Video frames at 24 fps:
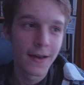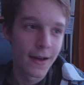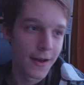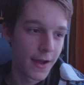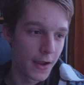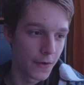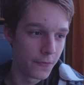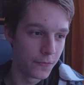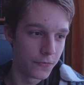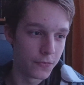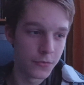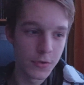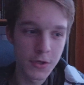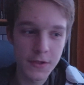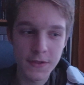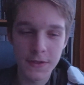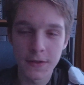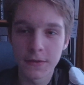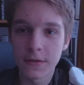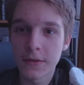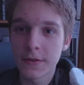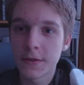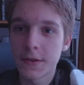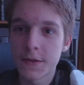I've
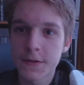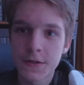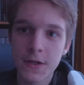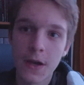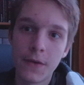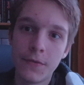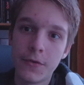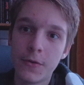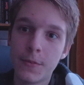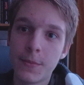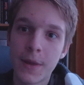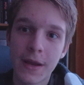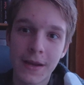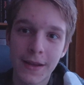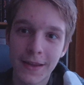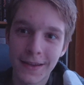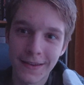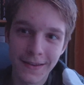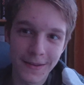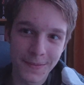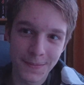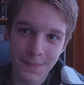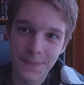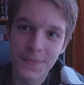recently discovered
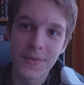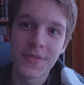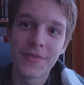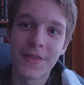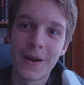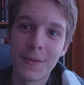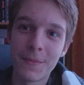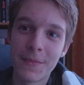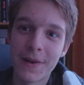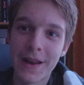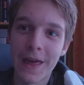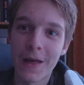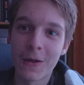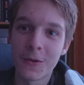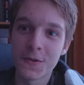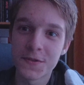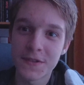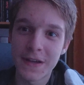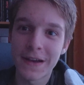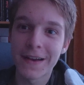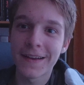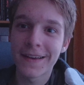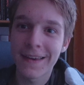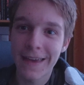making
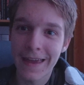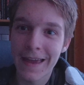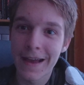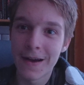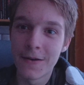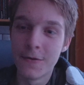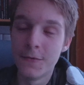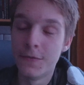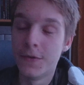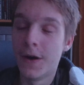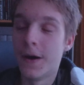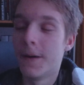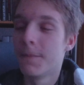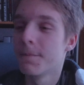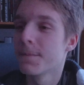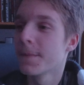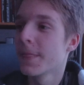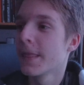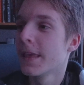thumbnails on Canva.